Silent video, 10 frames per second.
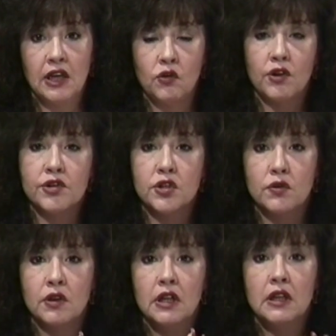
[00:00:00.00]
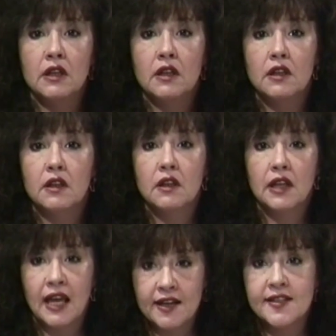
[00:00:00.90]
in order to
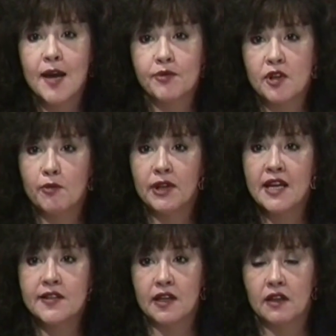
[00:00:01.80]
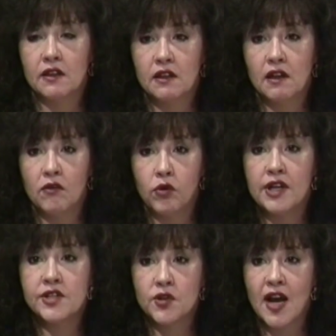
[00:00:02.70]
accept the blessing of
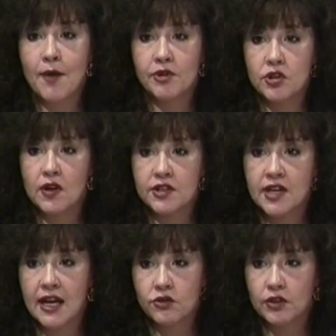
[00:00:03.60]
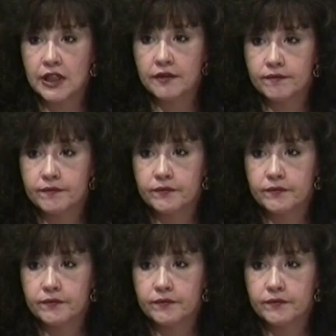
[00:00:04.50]
what is to happen to us naturally.